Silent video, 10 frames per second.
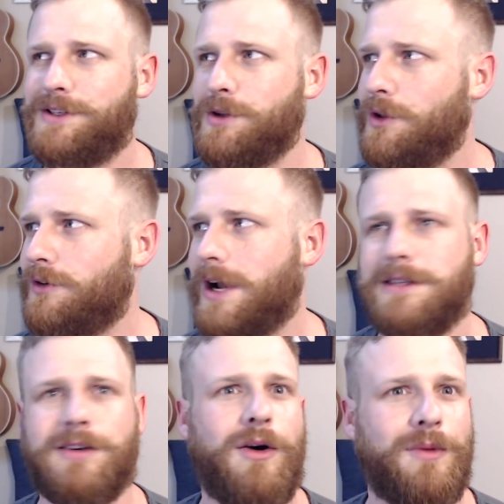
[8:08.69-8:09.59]
Solo
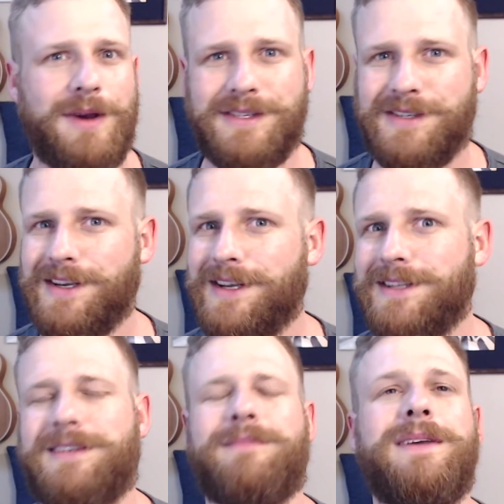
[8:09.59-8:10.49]
writes always,
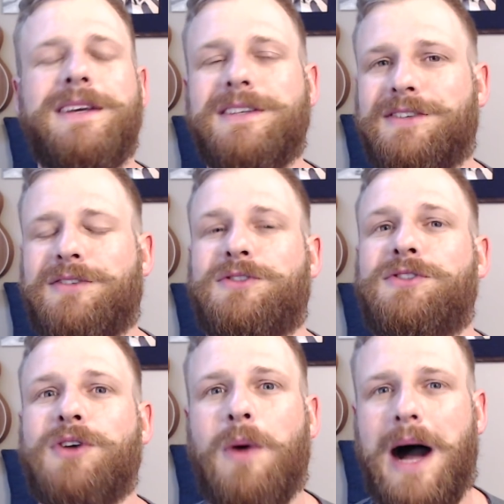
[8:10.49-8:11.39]
to me, just are
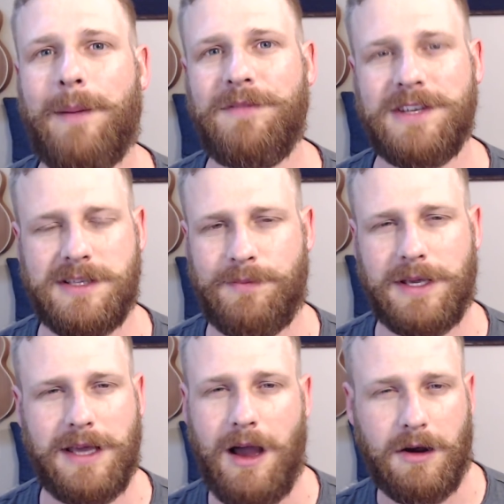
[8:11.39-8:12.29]
so obvious to
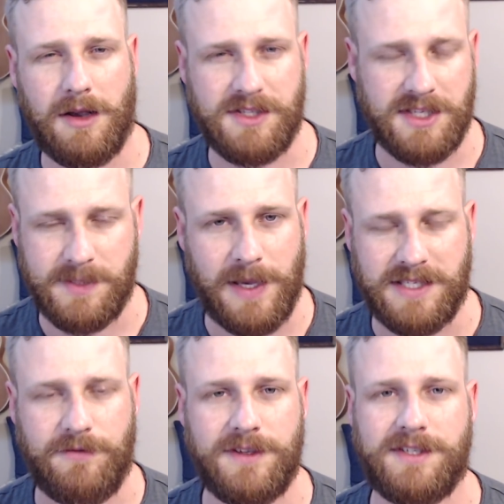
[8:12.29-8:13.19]
pick out because of the
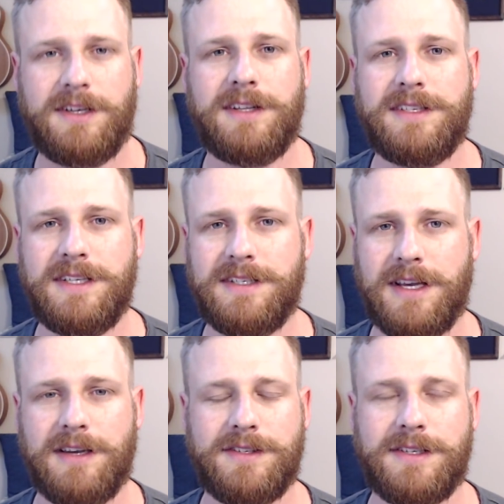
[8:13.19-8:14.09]
specificity and the
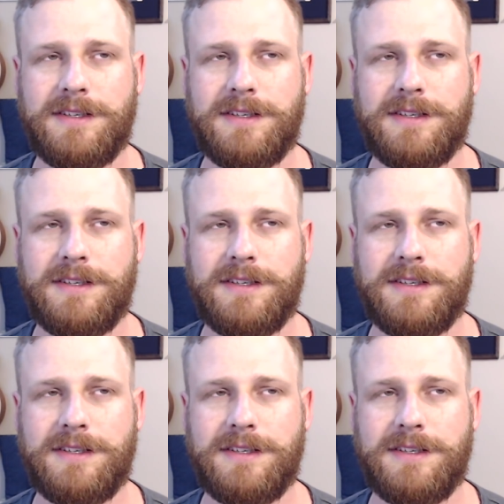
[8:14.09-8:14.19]
details.